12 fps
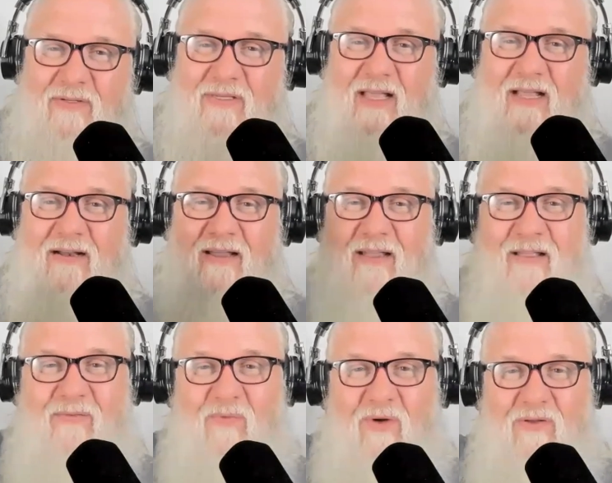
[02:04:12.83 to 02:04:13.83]
whose
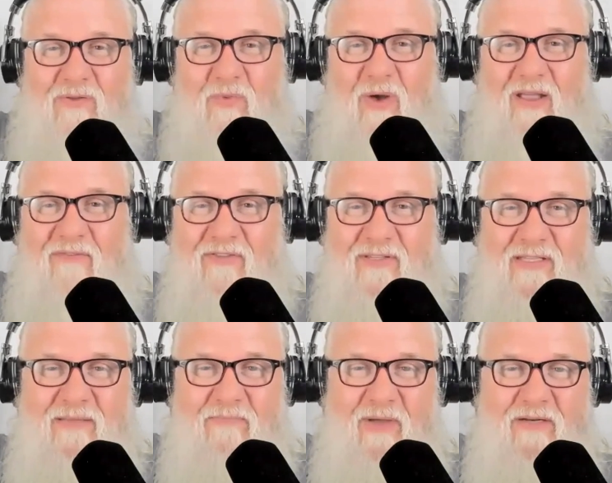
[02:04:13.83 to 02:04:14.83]
wife is
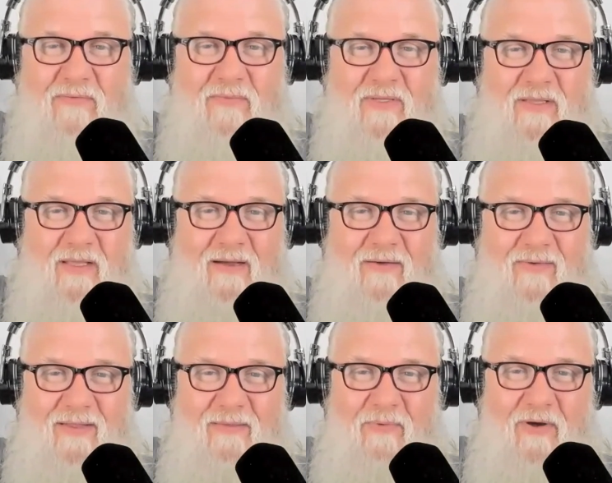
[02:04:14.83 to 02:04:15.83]
in the bedroom with
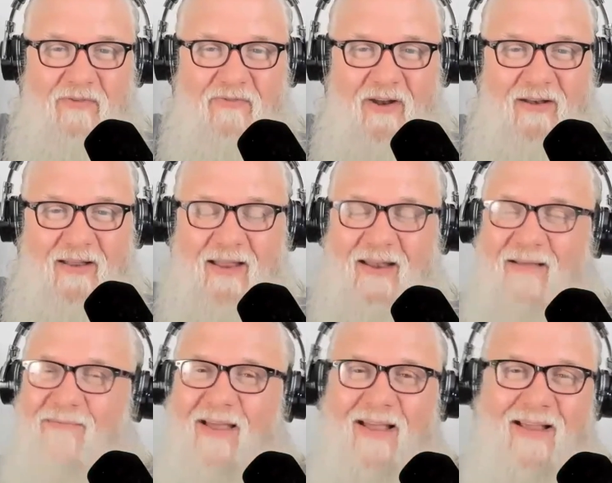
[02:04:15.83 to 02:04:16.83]
the boyfriend. And
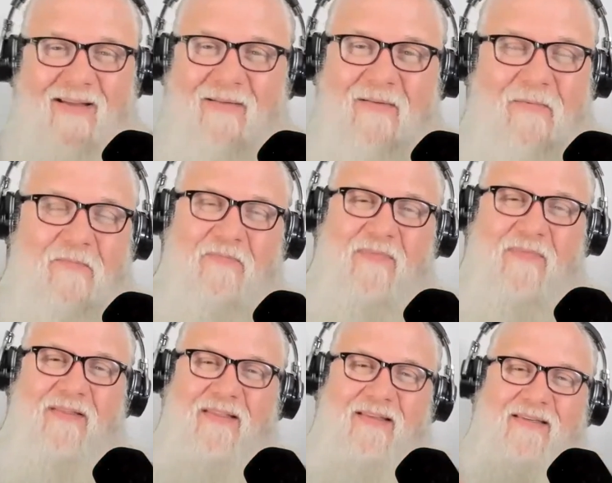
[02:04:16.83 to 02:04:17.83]
I'm like,
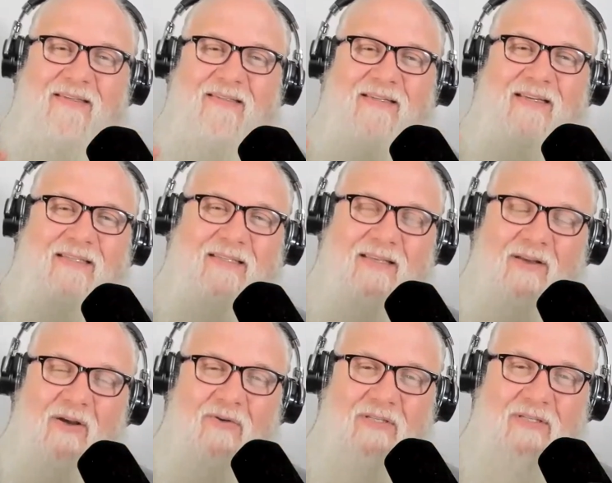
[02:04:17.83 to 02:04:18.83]
this is just
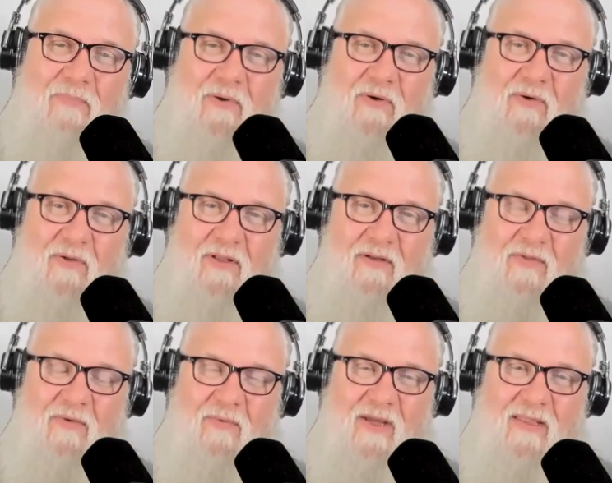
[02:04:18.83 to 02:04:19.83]
so typical
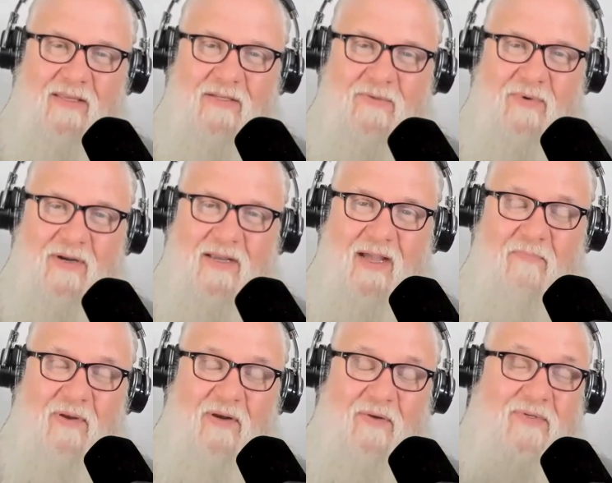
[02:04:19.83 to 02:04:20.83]
of the way things work
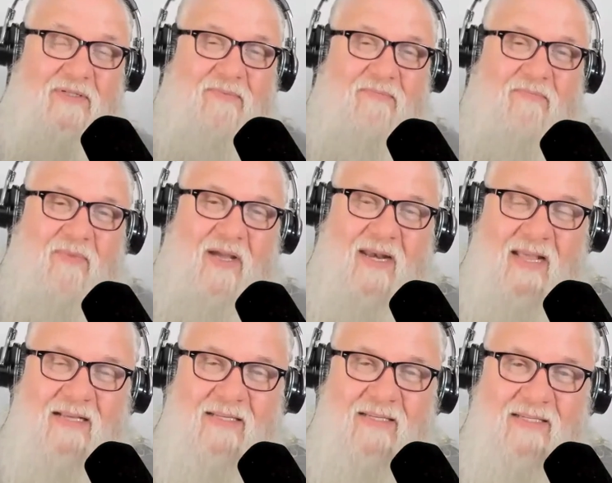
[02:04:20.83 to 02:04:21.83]
out. But it was my
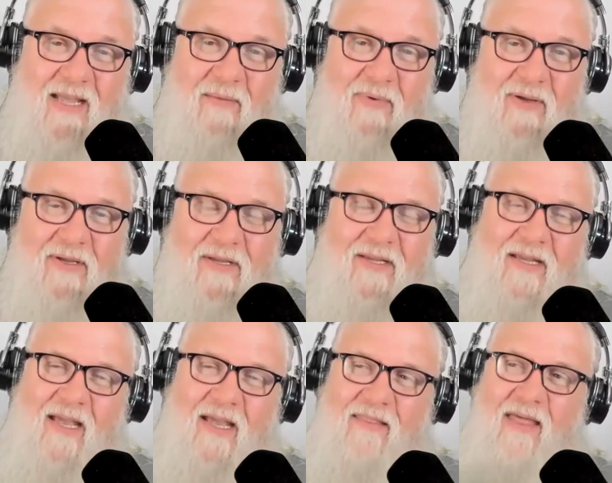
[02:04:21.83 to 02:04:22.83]
next step.
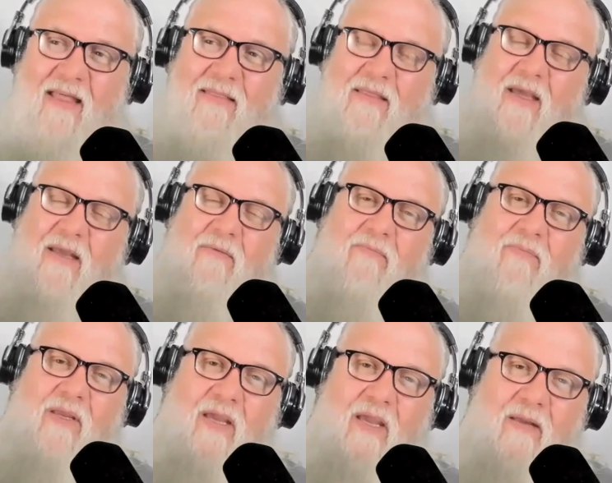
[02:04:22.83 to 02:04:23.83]
And that then
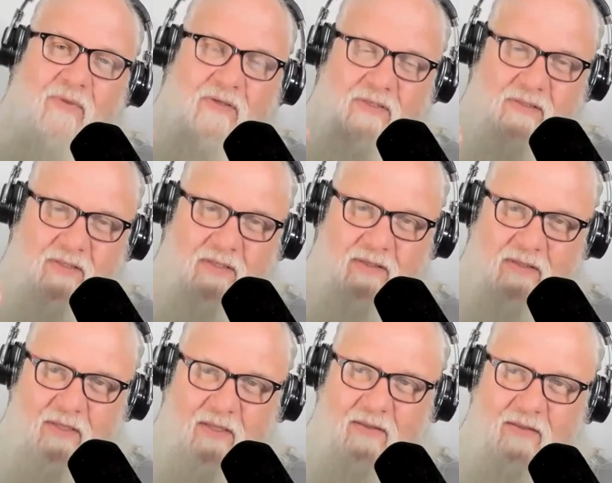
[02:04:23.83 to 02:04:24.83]
became
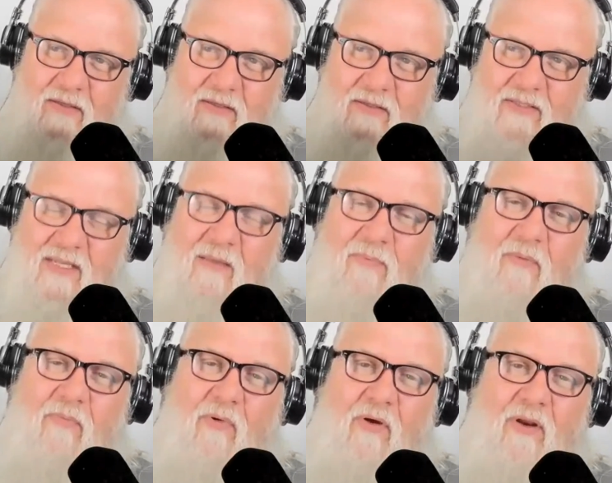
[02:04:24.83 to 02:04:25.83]
the
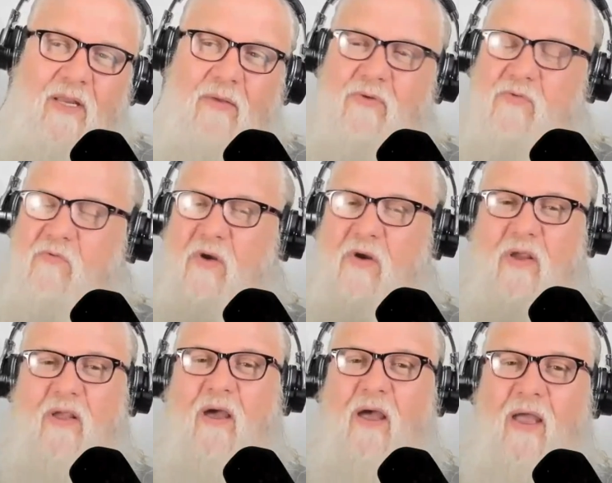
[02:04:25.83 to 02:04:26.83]
stepping point. He was
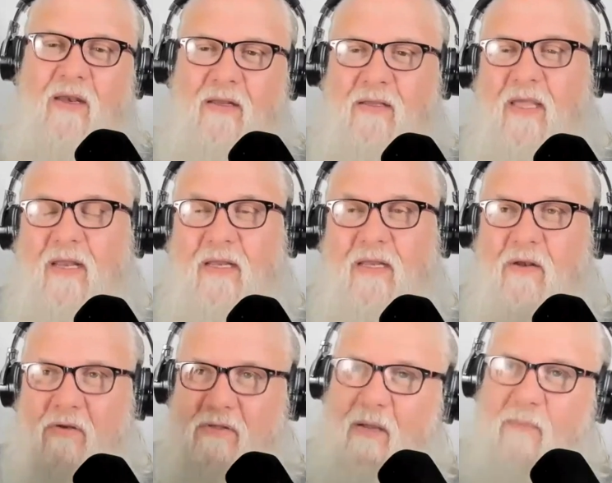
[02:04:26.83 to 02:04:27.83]
very kind. Again, he
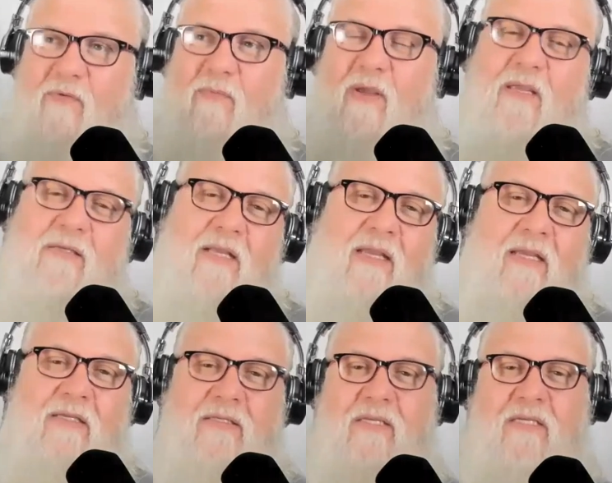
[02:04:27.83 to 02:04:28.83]
looked up to me. He's like,
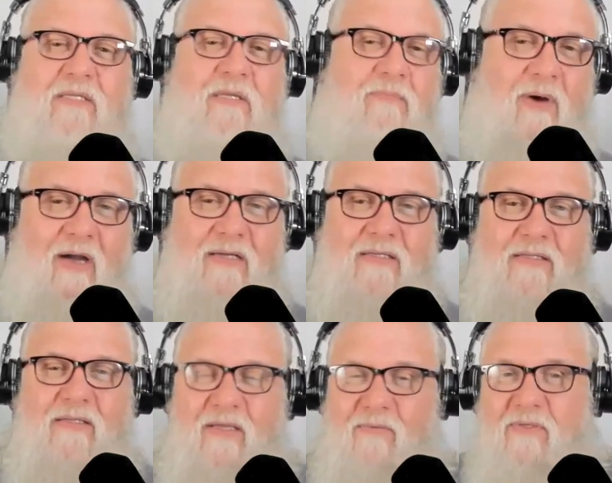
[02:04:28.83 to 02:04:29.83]
here's
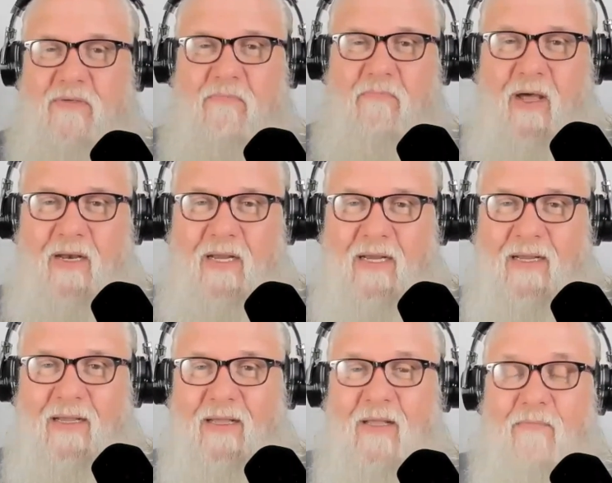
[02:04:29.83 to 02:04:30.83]
$60, give me some
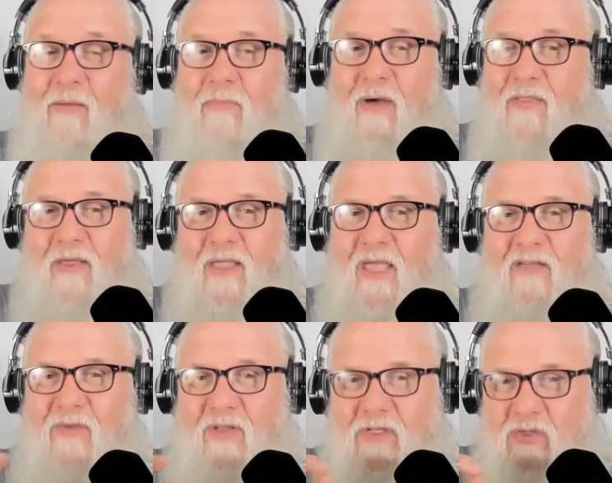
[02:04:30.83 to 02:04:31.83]
money. My mother
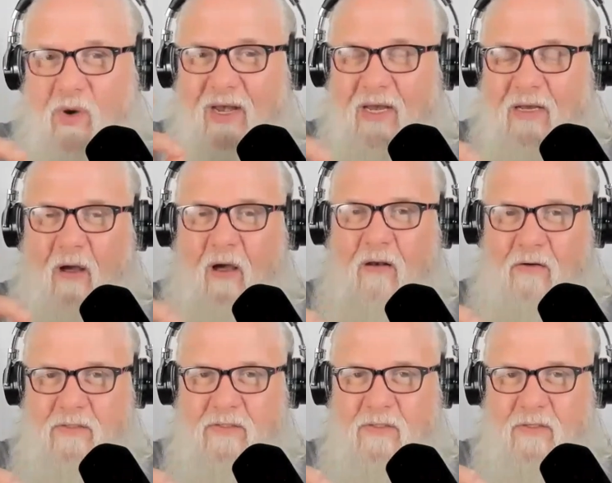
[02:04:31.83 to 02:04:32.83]
gave me
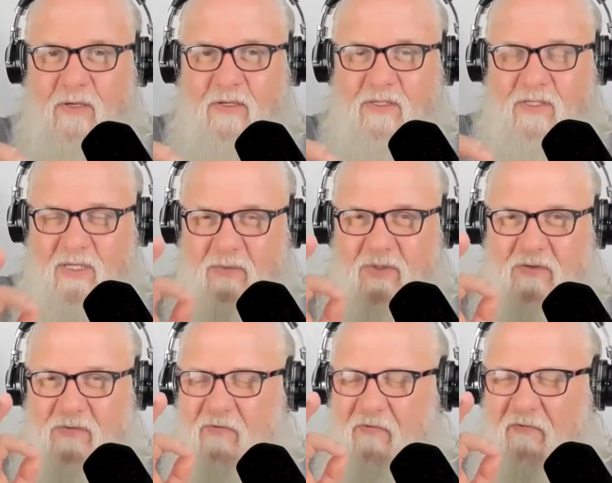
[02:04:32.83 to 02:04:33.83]
$20. She
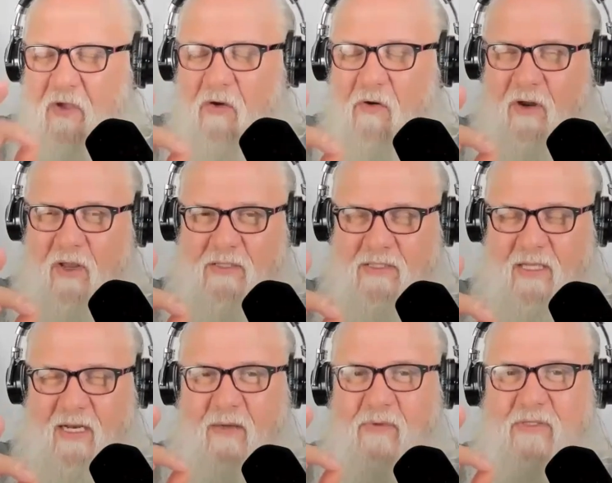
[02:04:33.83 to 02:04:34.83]
was furious
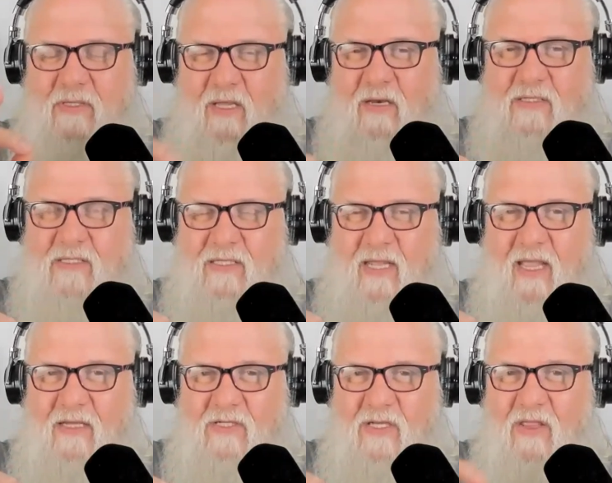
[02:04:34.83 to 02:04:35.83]
that I was going to
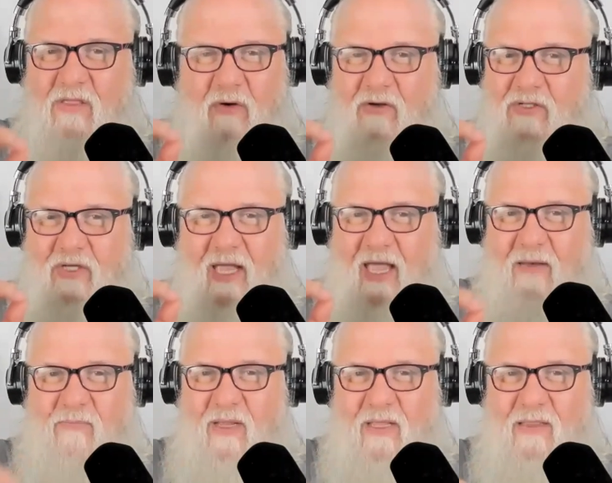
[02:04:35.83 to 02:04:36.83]
stay. She thought she
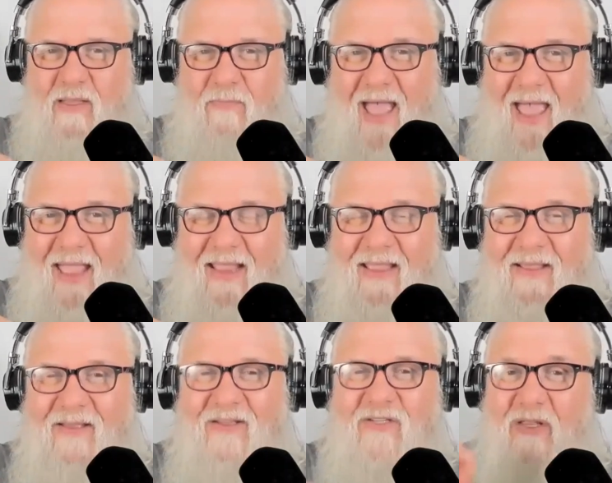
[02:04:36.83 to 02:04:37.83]
had me in the bag.
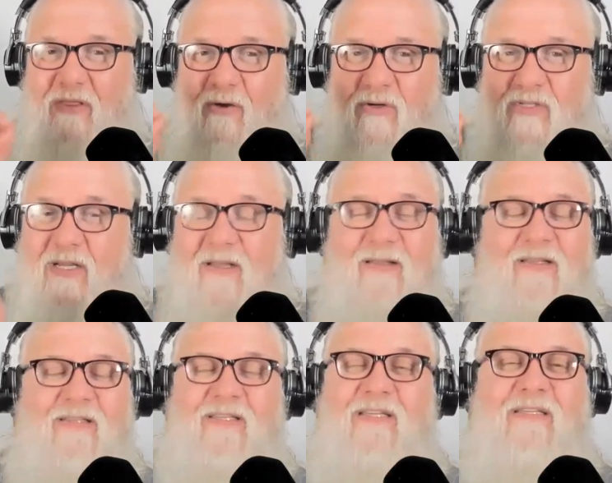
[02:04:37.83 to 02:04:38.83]
She thought
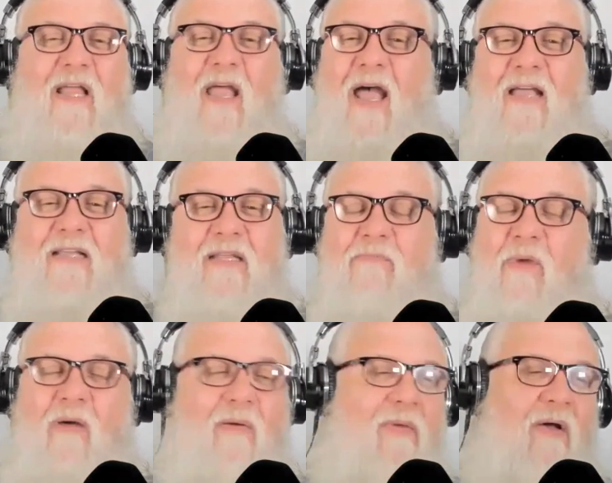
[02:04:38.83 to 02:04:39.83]
she's like, I said,
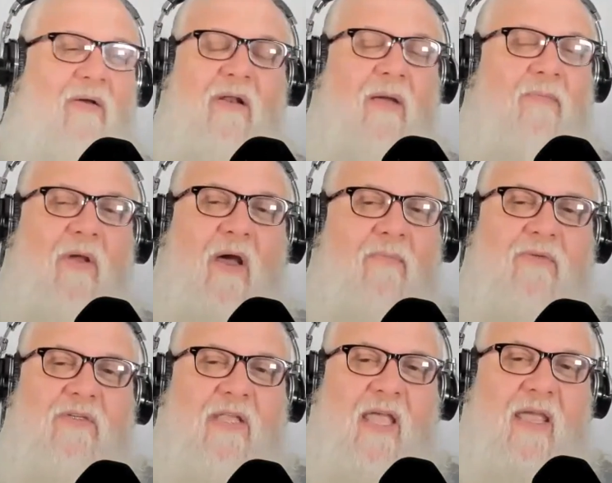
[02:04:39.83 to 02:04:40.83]
Mom,
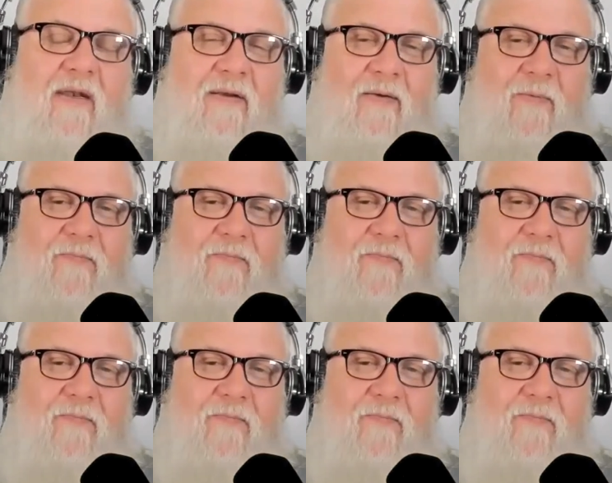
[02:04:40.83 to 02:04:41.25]
I'm staying.